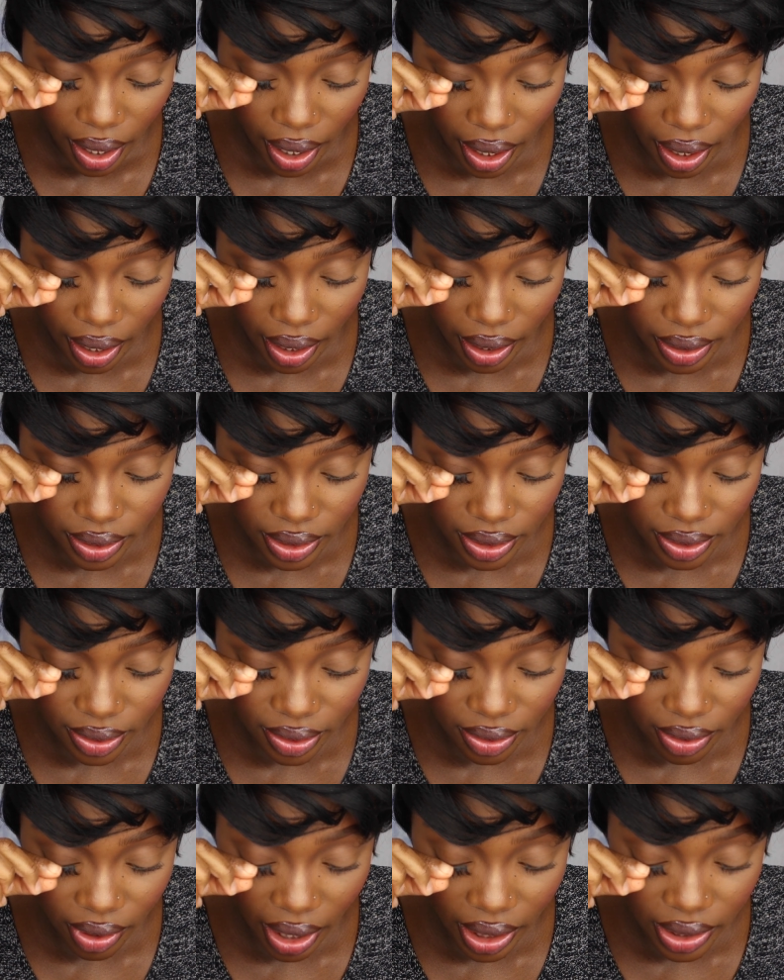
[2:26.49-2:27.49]
and you
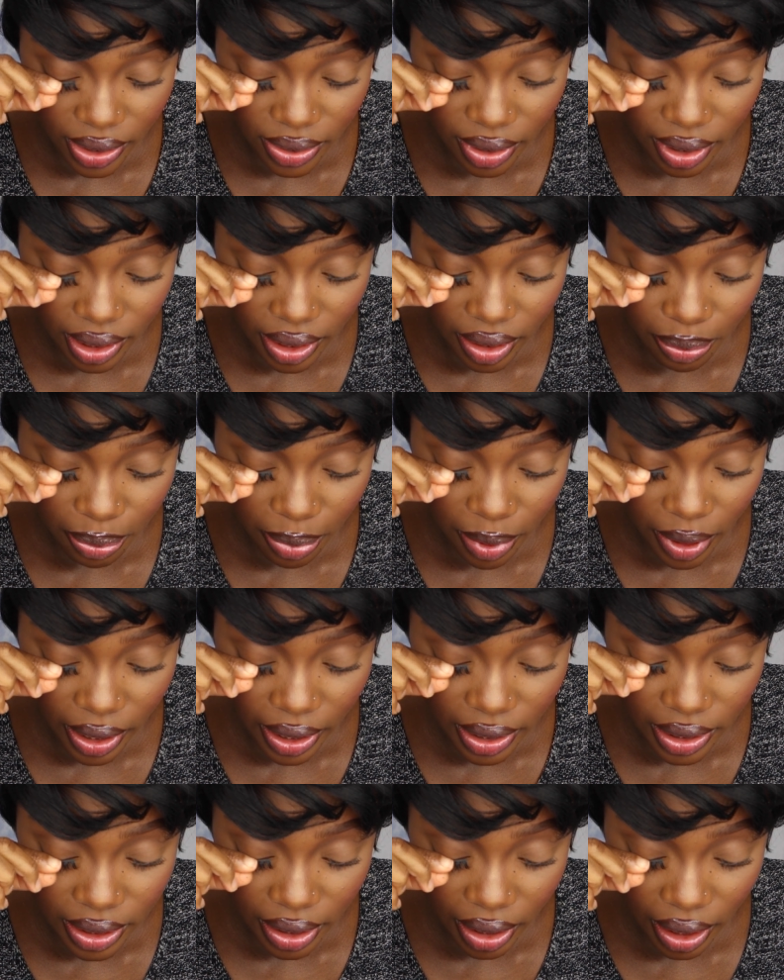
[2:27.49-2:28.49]
gradually
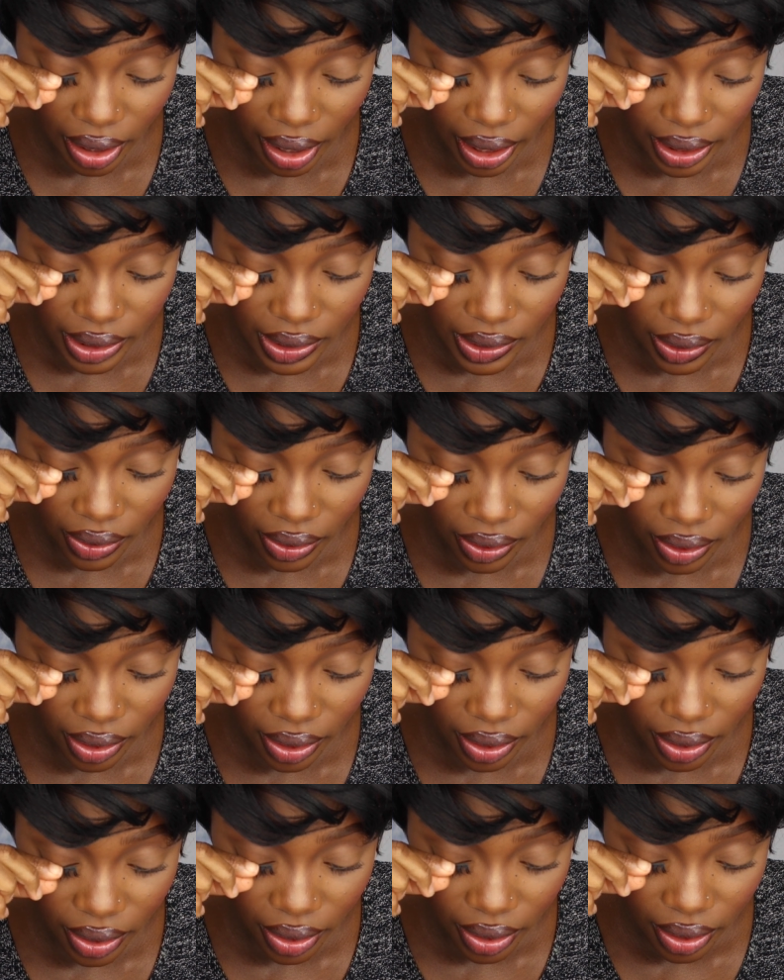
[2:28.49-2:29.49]
place the lash
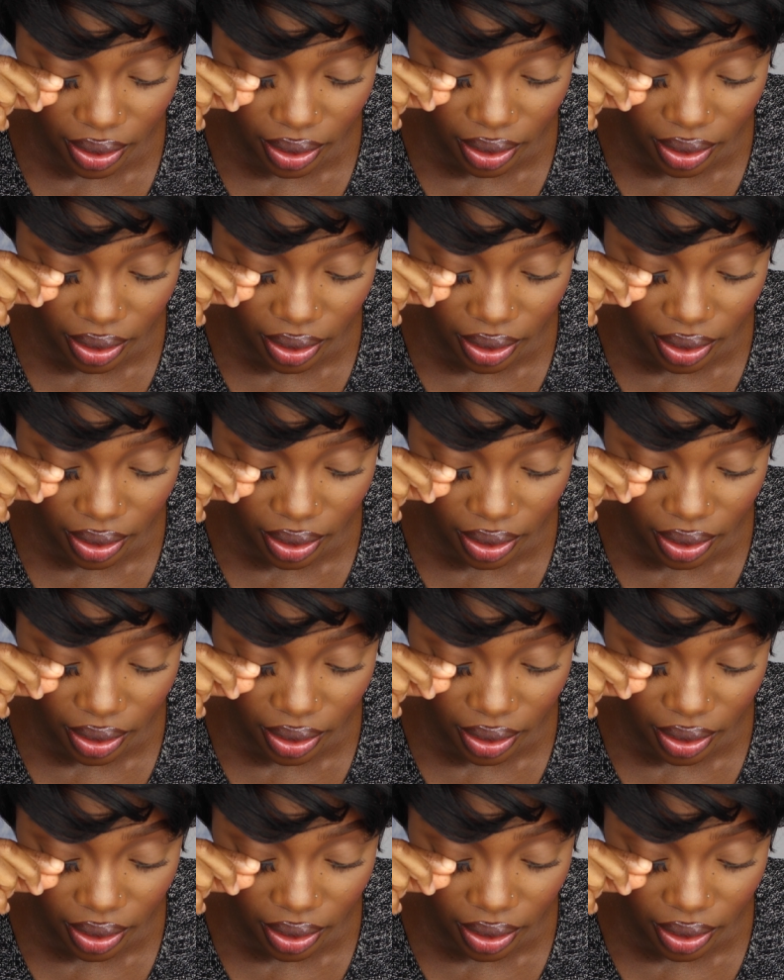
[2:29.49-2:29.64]
on.